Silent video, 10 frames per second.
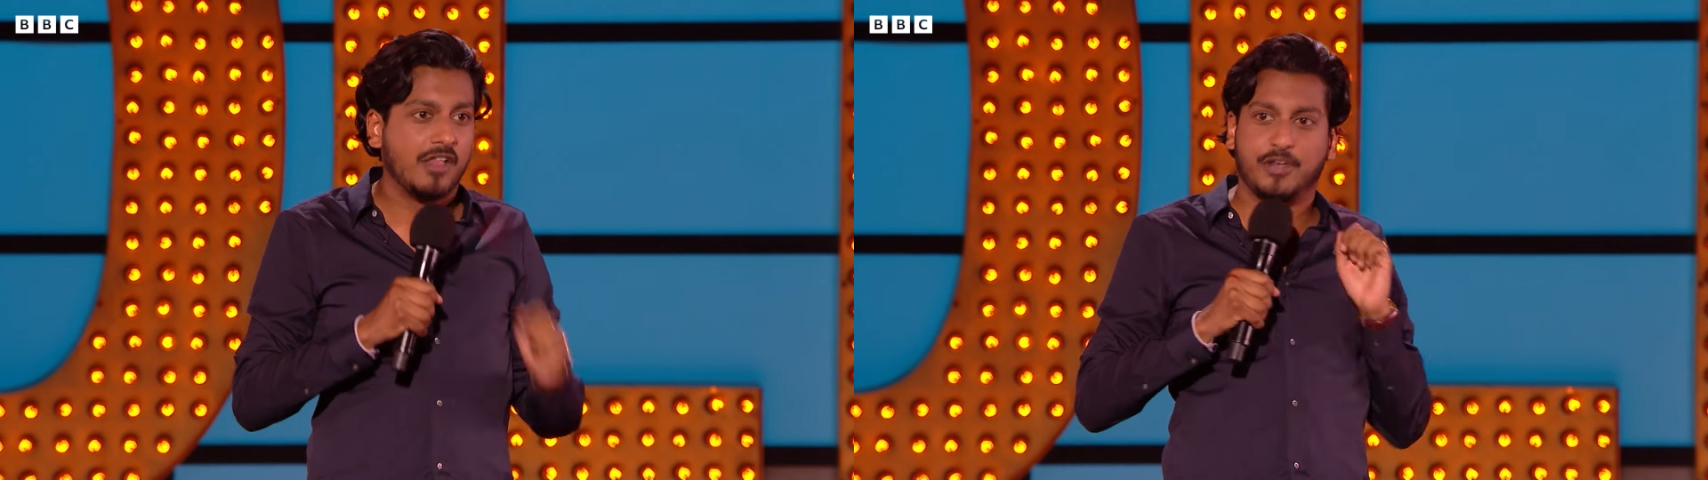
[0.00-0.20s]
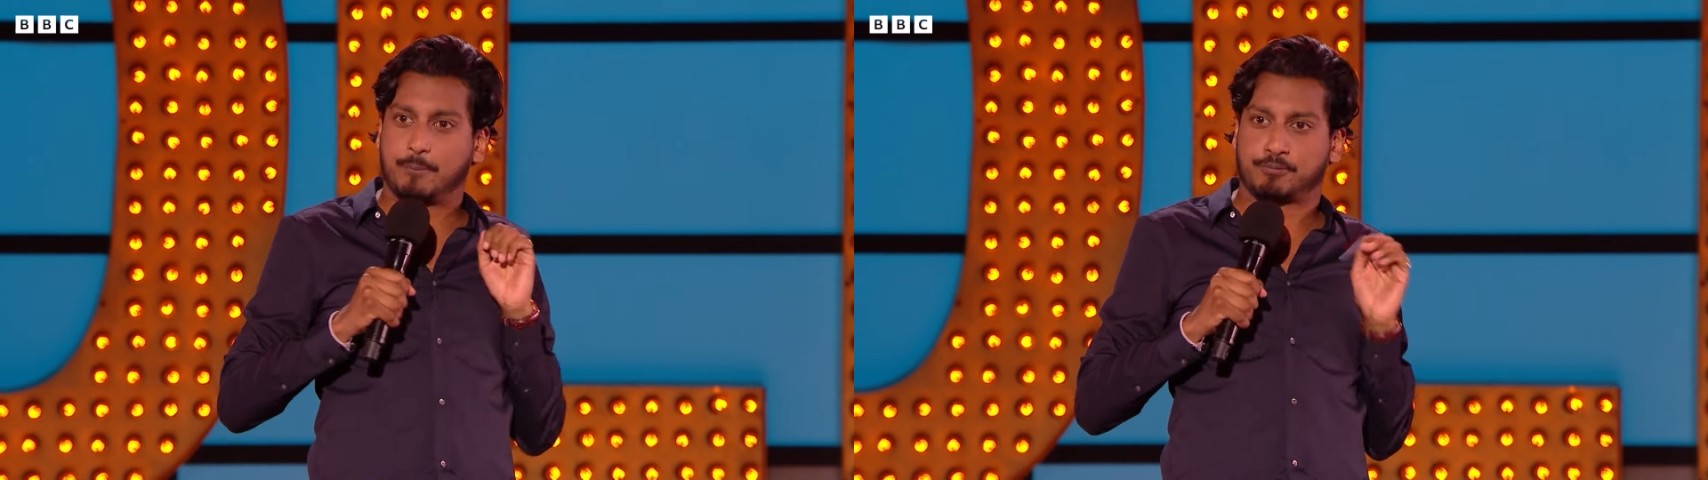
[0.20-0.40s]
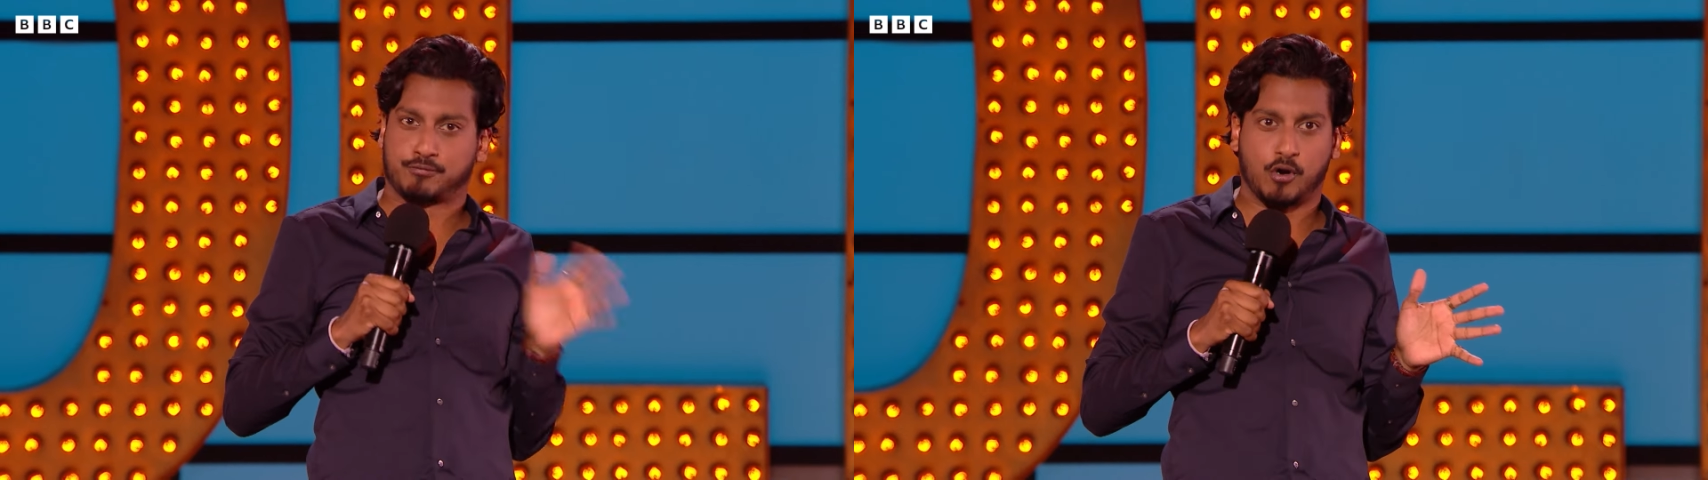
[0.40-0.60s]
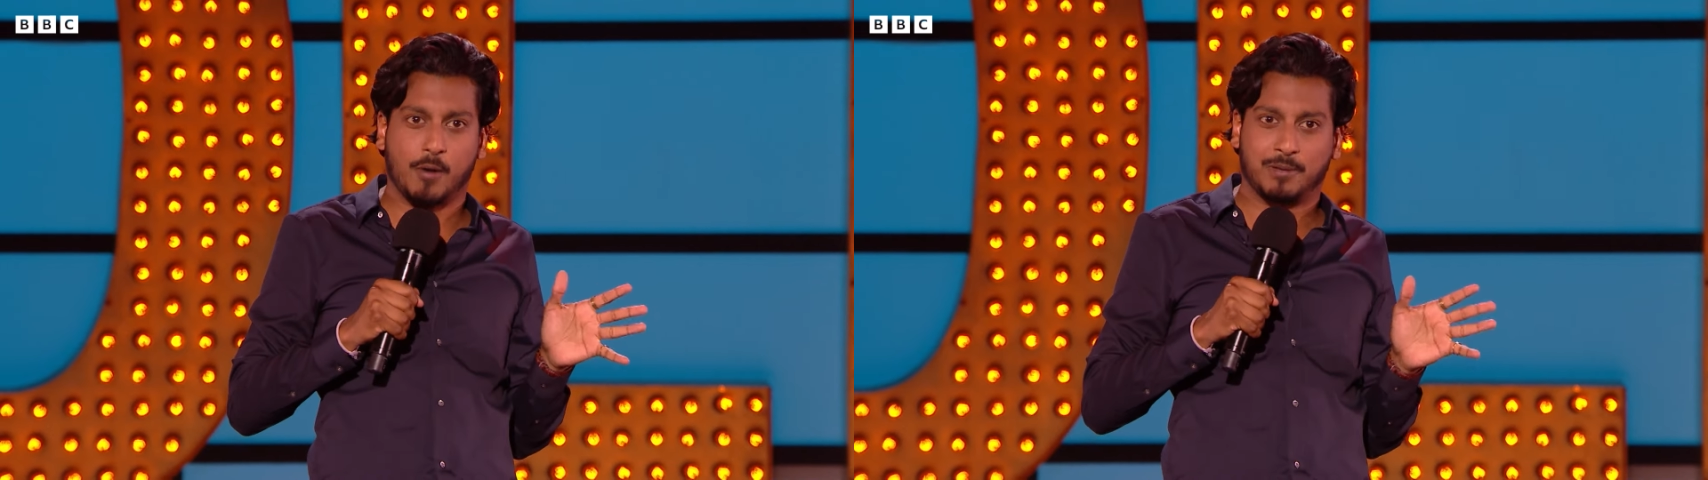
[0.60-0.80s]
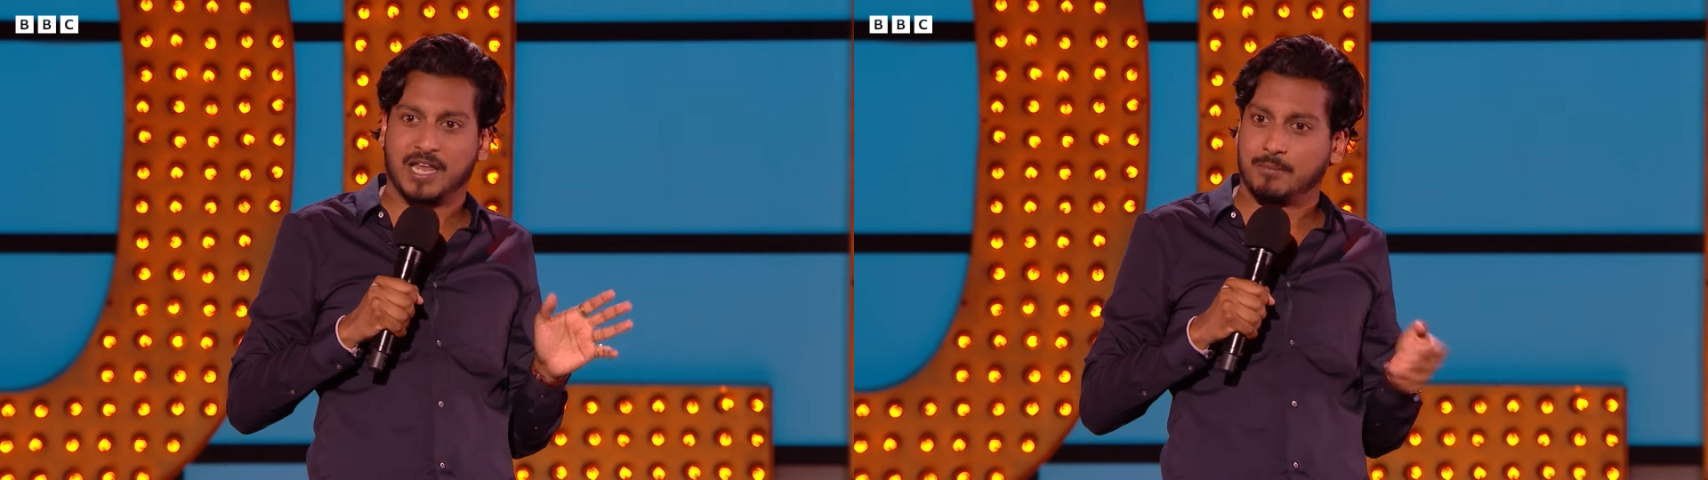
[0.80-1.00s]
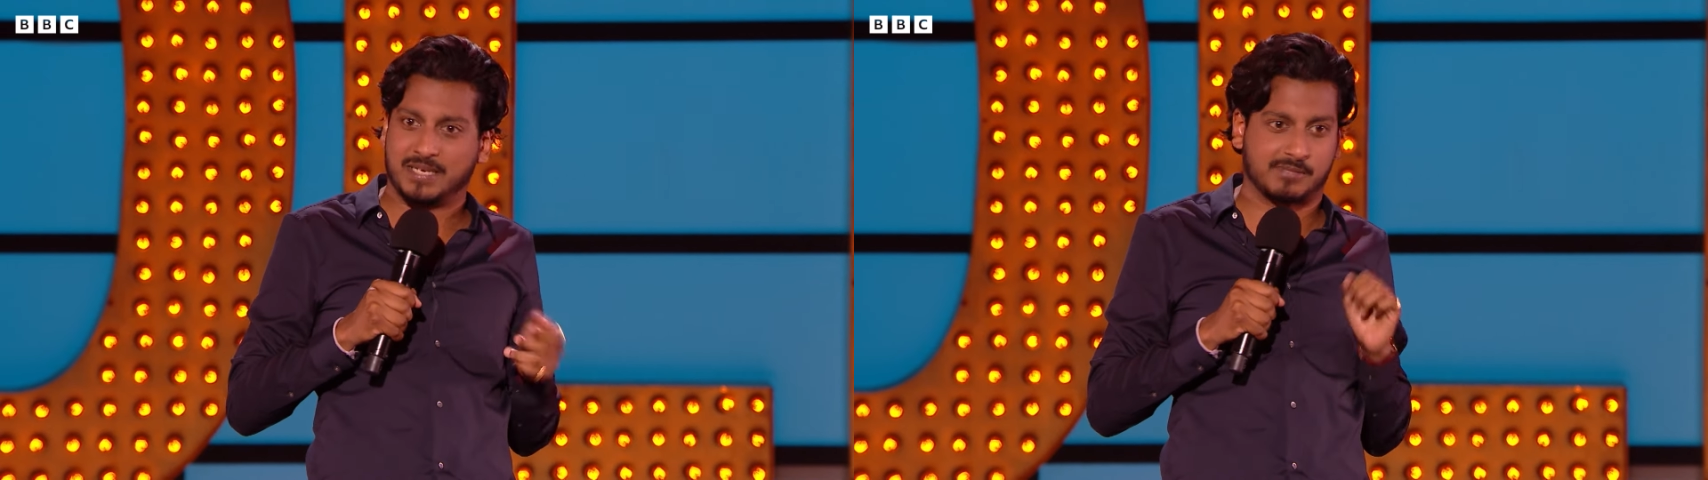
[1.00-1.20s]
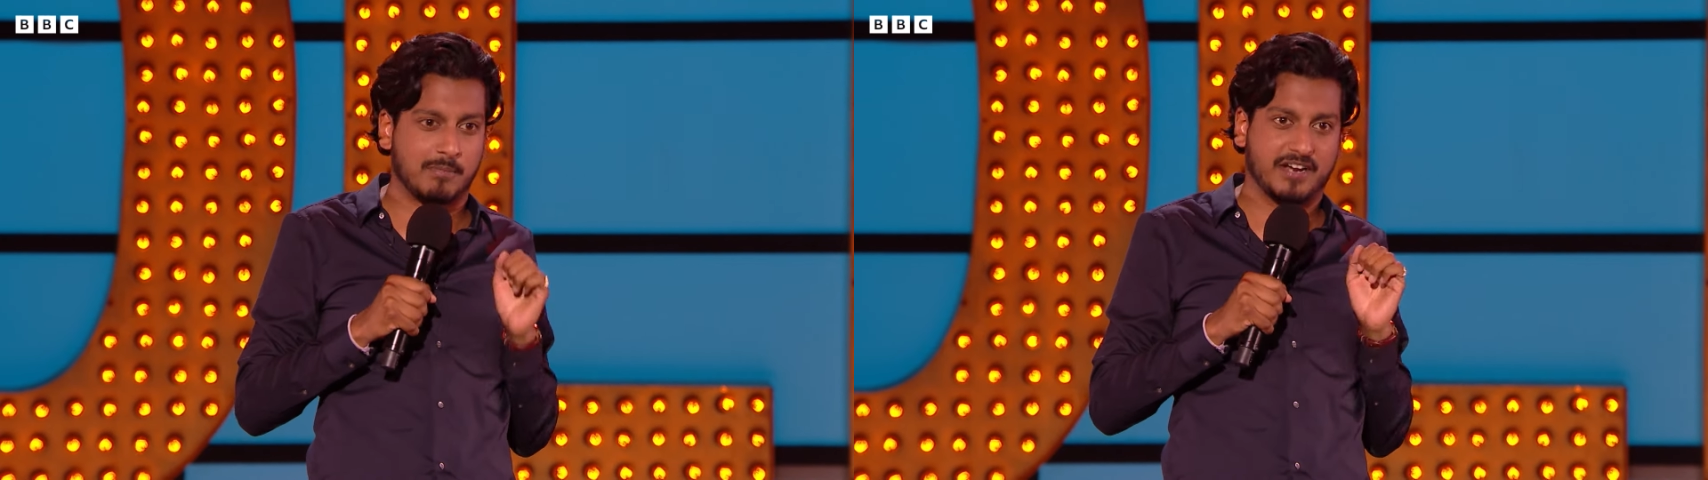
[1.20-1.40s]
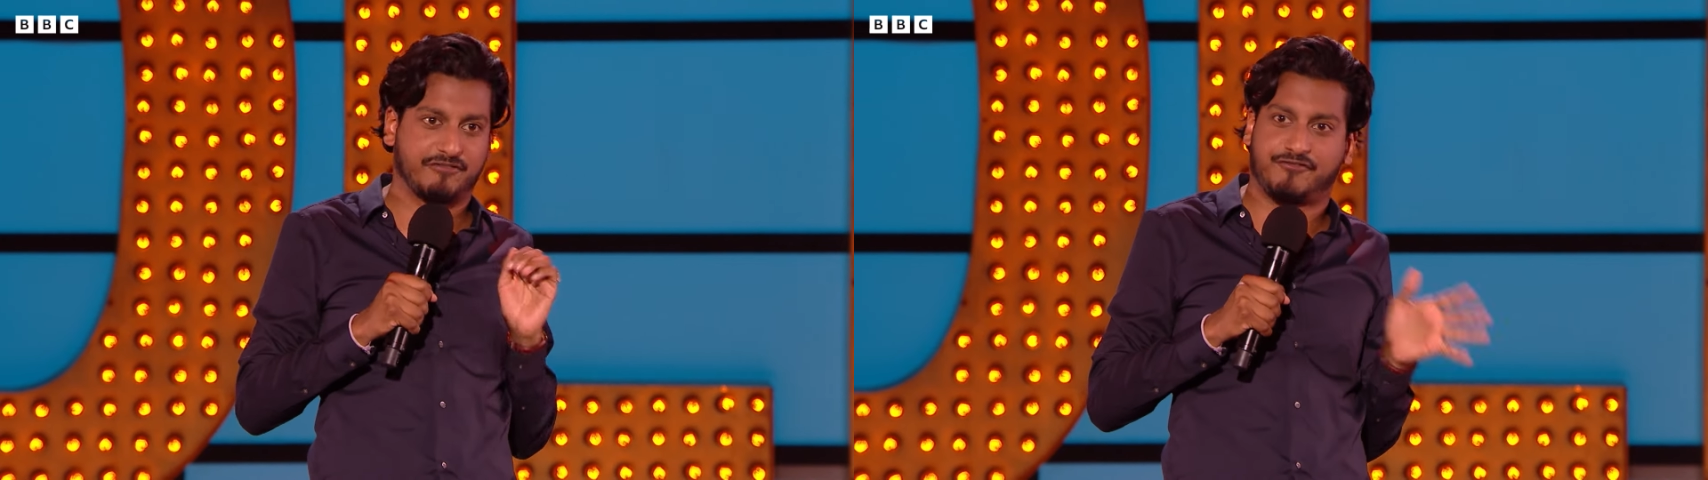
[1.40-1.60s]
The problem is my